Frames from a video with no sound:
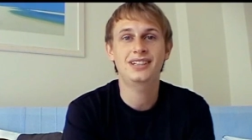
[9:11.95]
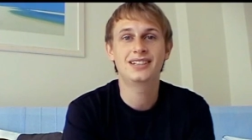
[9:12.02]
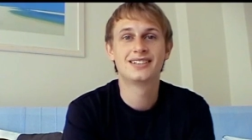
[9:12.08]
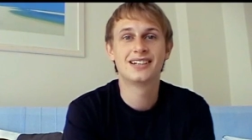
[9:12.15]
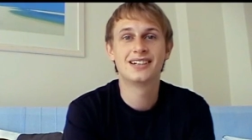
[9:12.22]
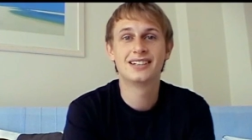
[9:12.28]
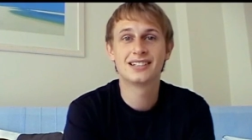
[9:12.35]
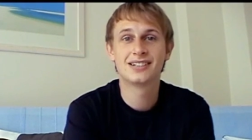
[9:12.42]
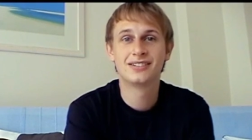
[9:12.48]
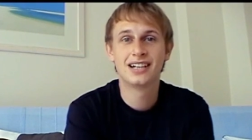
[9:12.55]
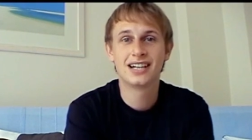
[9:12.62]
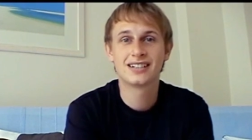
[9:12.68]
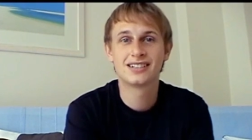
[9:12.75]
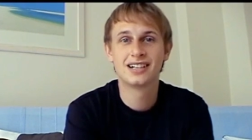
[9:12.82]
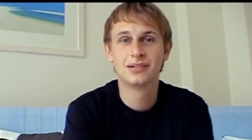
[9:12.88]
So until
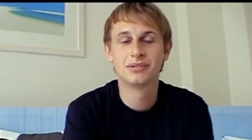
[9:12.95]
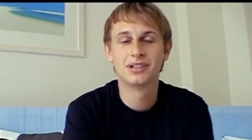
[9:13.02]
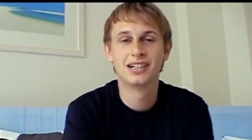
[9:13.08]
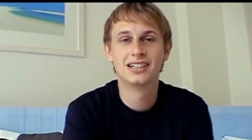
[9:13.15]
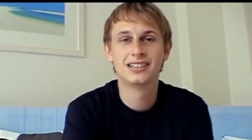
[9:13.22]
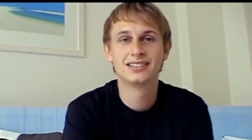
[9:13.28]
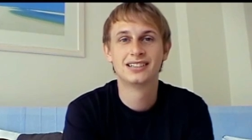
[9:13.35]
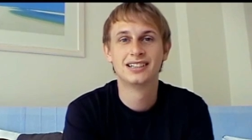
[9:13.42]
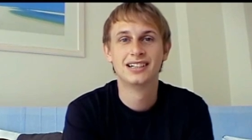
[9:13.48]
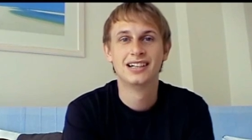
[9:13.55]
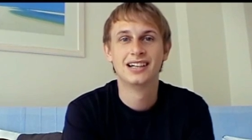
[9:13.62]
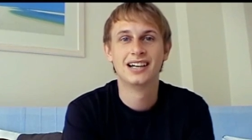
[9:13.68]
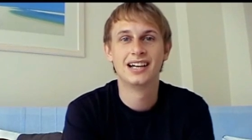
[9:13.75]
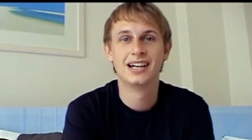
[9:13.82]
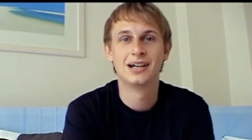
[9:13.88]
next time, guys,
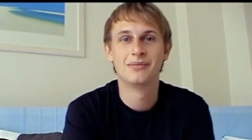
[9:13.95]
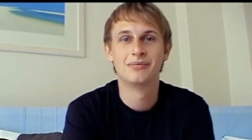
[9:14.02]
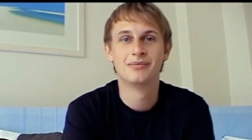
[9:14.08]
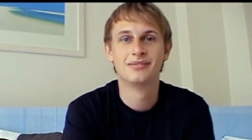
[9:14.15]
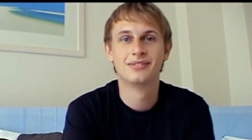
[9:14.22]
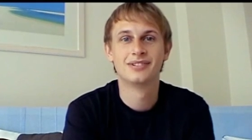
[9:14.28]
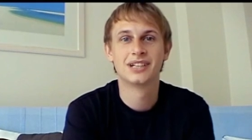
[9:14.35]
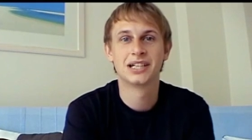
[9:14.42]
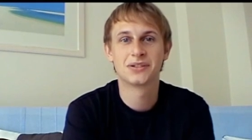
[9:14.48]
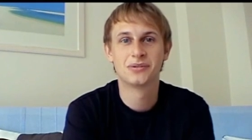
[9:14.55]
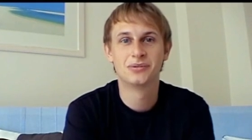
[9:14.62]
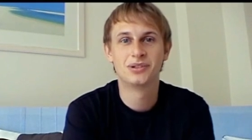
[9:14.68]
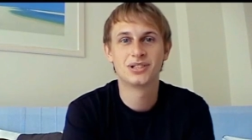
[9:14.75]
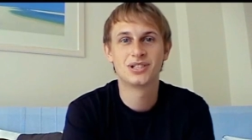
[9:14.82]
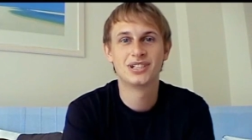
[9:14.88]
thanks
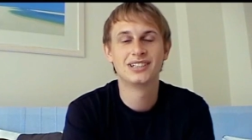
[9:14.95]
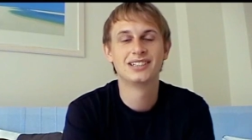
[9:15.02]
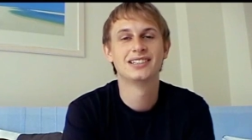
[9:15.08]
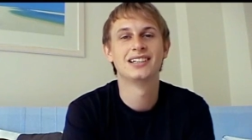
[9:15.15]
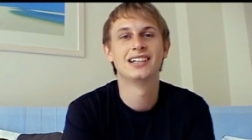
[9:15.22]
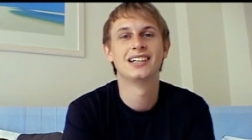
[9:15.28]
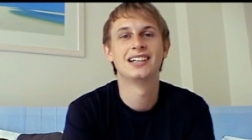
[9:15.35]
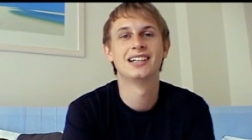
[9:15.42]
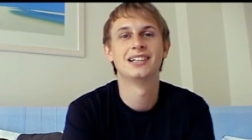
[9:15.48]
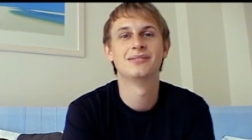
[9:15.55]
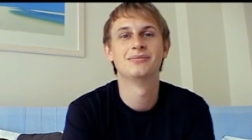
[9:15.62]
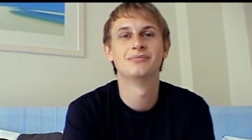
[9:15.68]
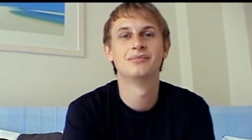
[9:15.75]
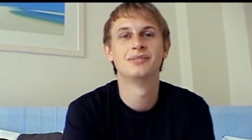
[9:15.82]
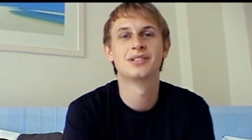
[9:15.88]
for watching,
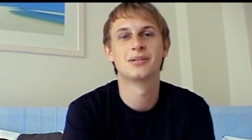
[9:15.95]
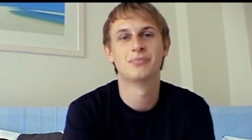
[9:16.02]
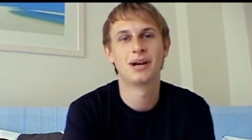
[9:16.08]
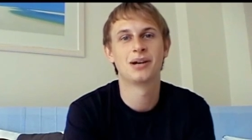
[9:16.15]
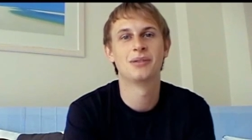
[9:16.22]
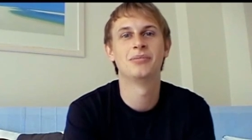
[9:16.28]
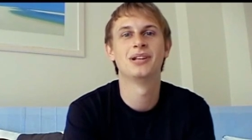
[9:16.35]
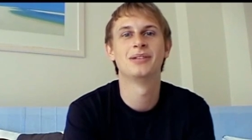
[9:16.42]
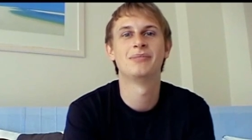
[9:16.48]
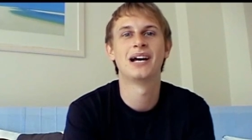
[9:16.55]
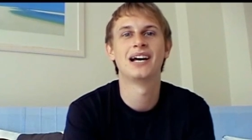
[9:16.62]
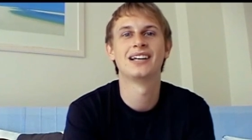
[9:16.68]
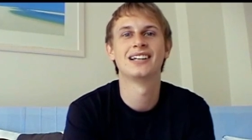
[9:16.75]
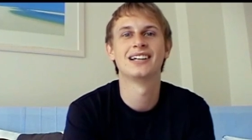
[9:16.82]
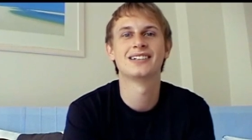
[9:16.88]
and Tamak will be
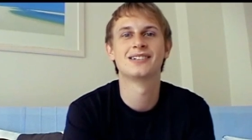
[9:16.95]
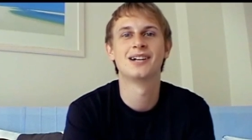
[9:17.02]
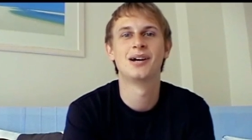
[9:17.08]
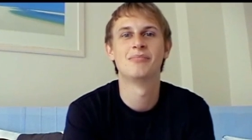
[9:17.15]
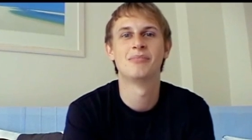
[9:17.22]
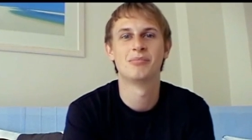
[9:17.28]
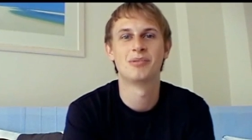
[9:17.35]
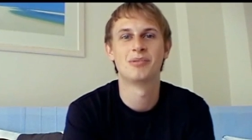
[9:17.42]
back next time, I